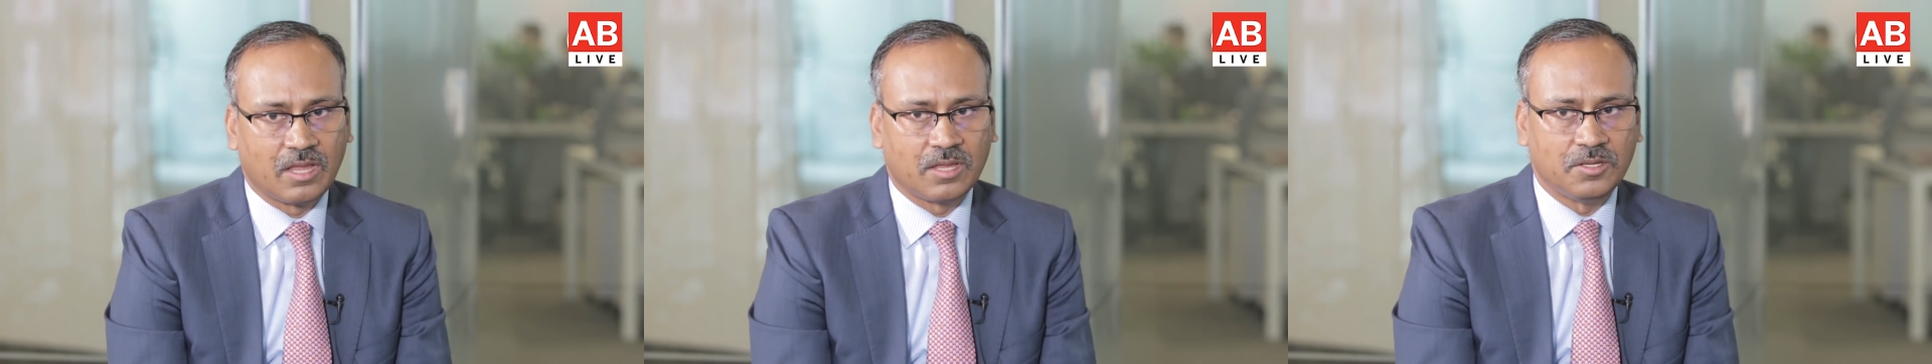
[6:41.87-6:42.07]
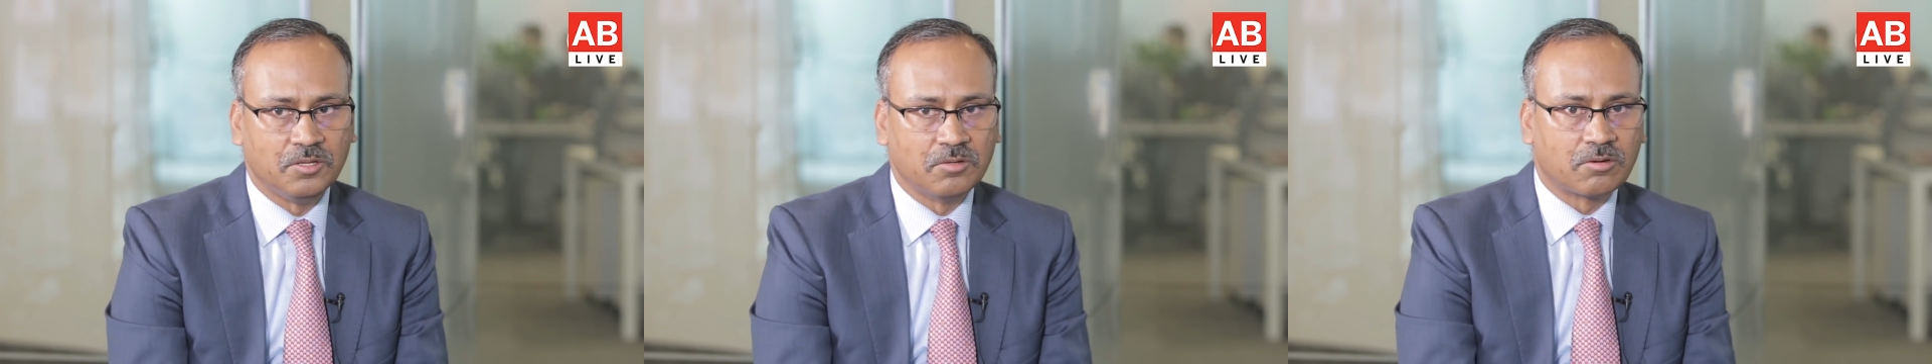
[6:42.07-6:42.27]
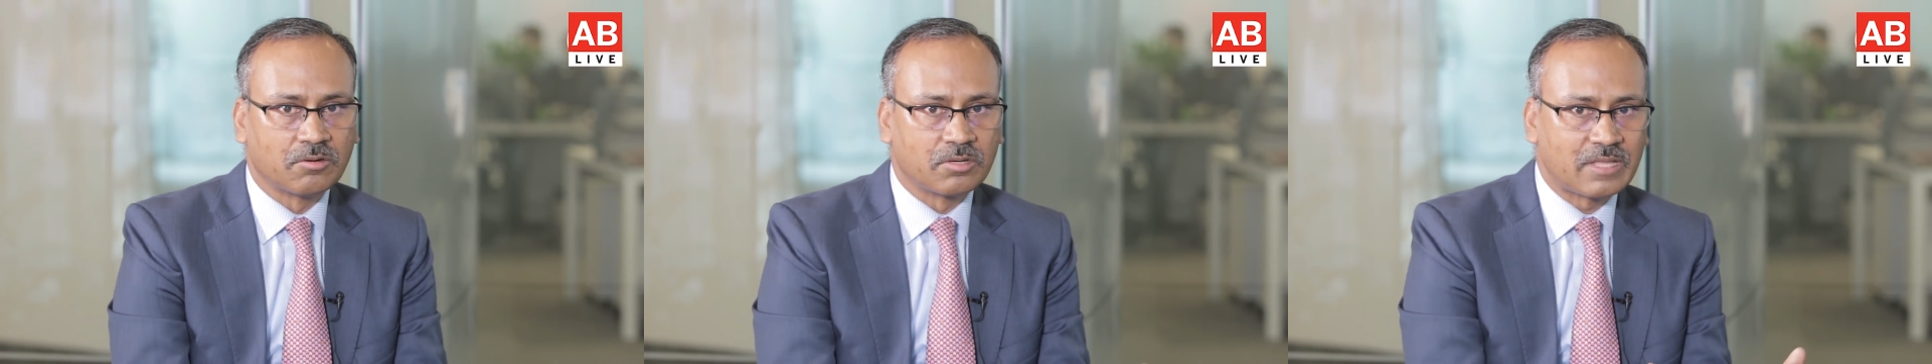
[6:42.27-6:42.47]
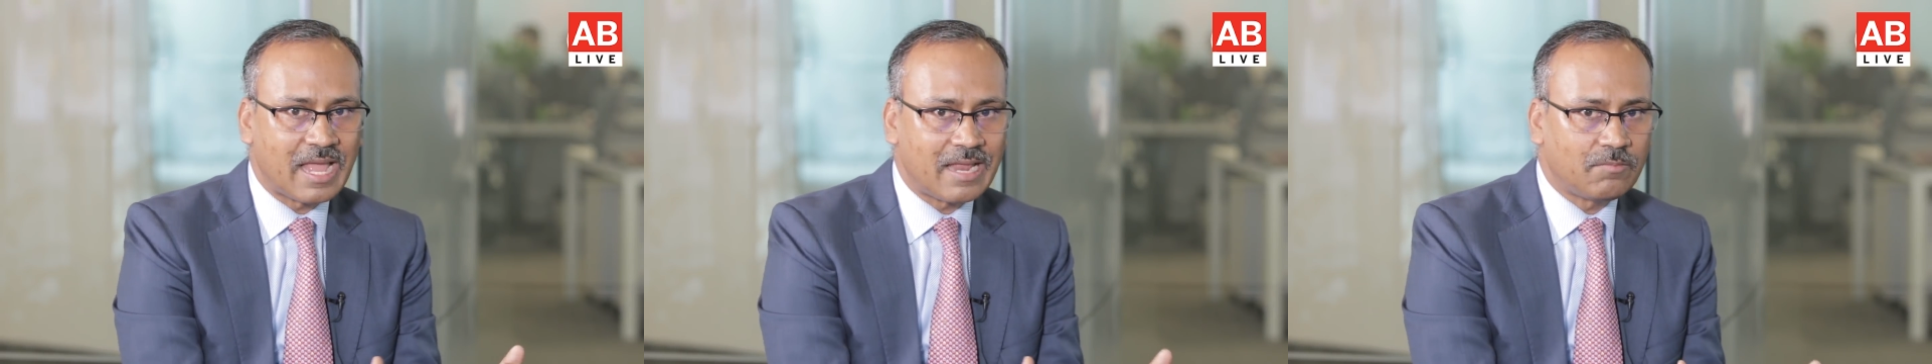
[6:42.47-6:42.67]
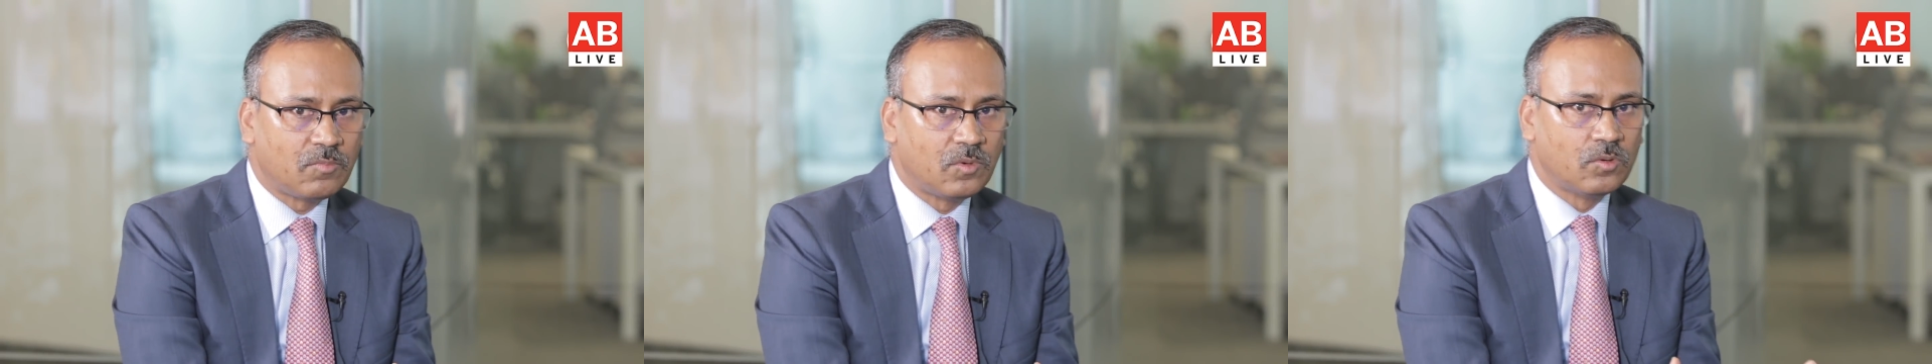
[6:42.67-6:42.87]
You could
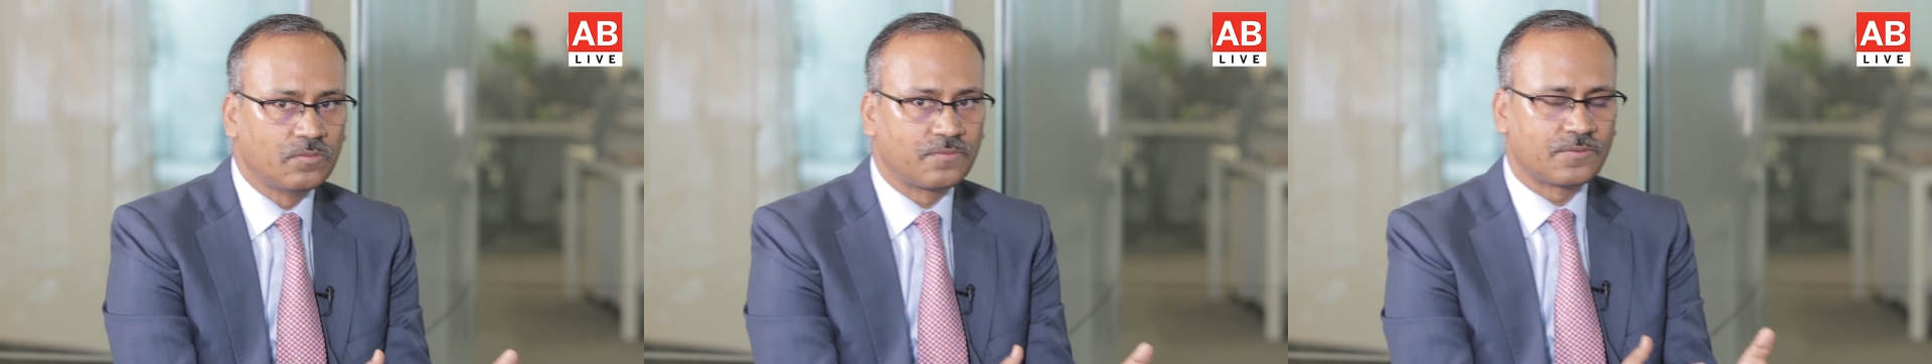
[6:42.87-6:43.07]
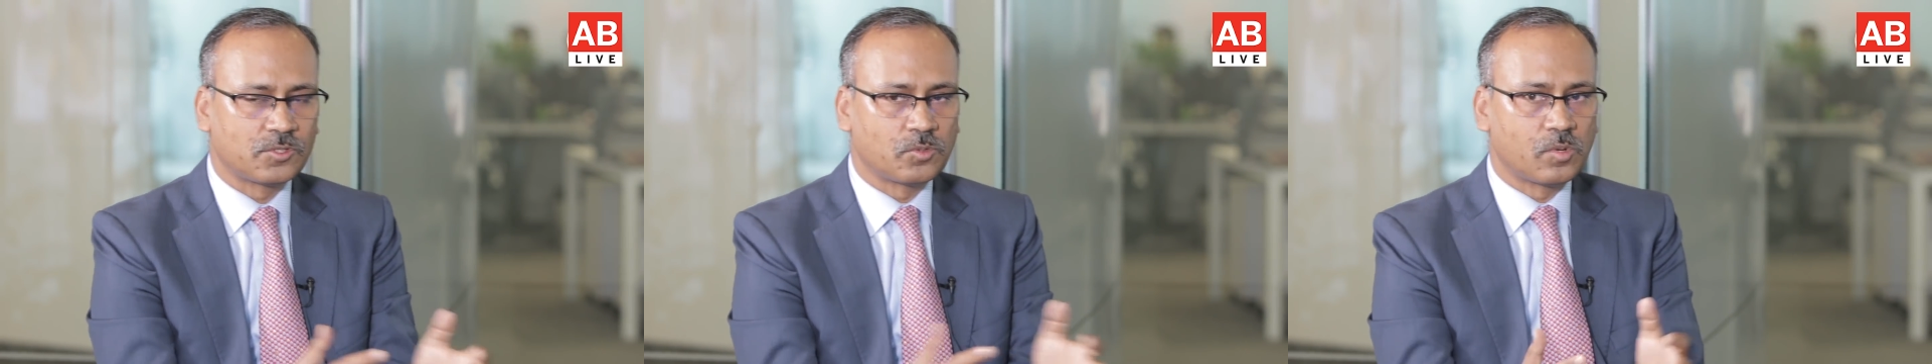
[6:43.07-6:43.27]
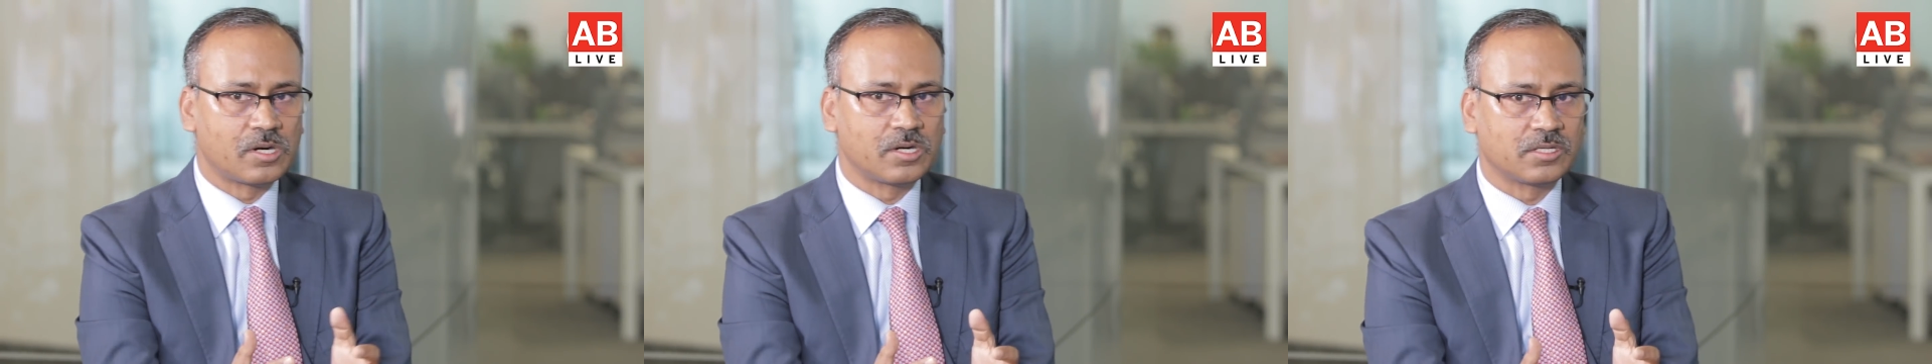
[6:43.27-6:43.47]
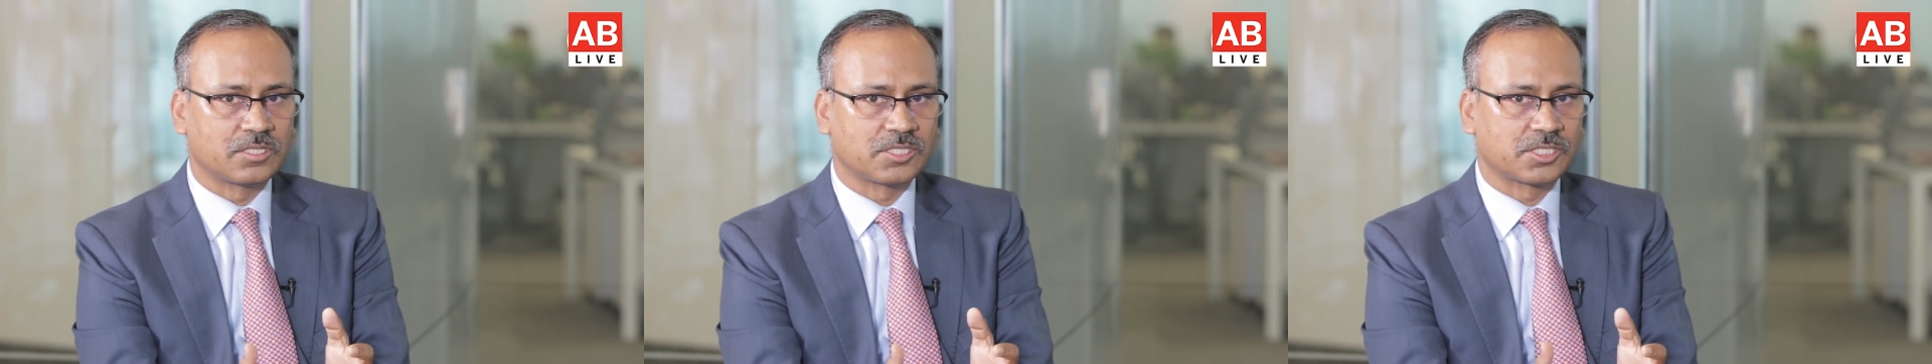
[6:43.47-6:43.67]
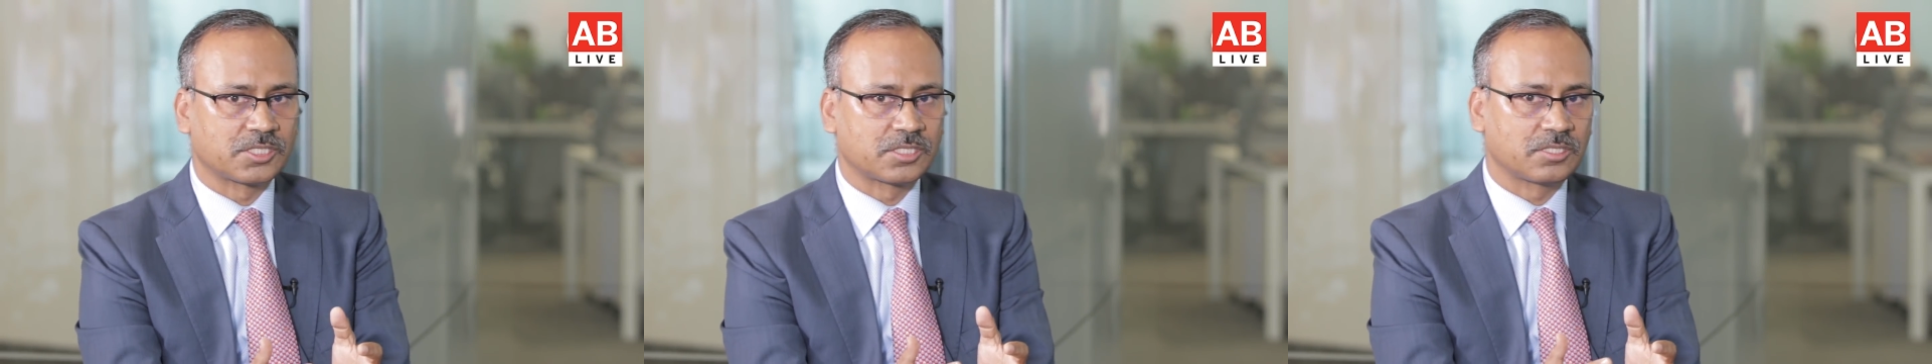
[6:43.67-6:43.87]
then move
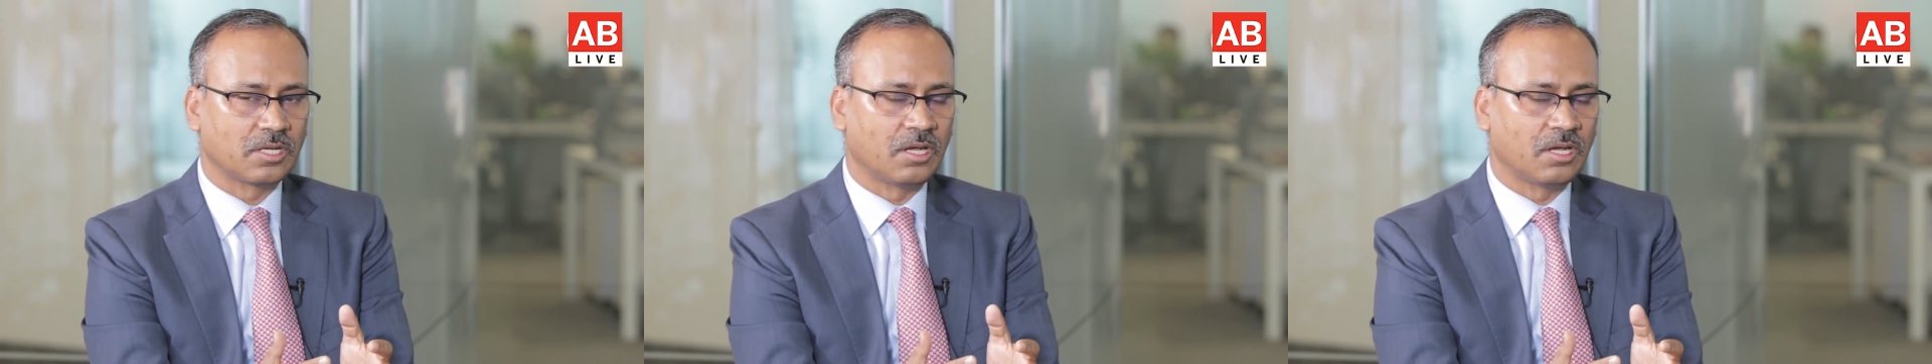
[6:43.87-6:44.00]
towards